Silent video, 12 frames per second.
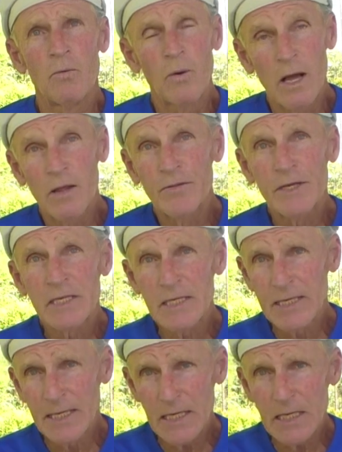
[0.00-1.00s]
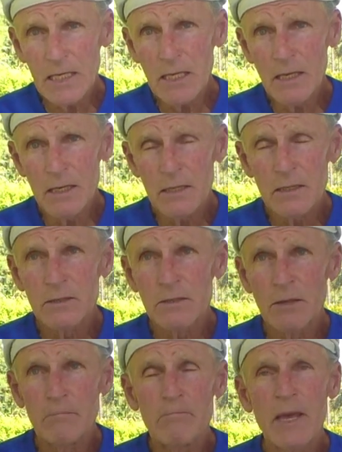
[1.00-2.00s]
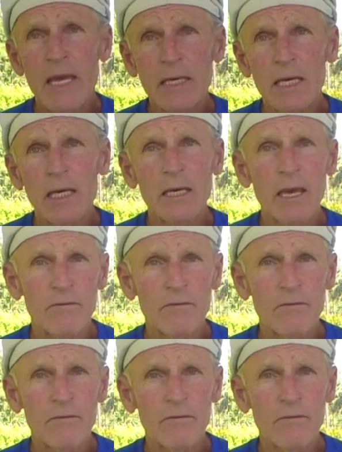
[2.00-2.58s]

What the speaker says: Well, the key to making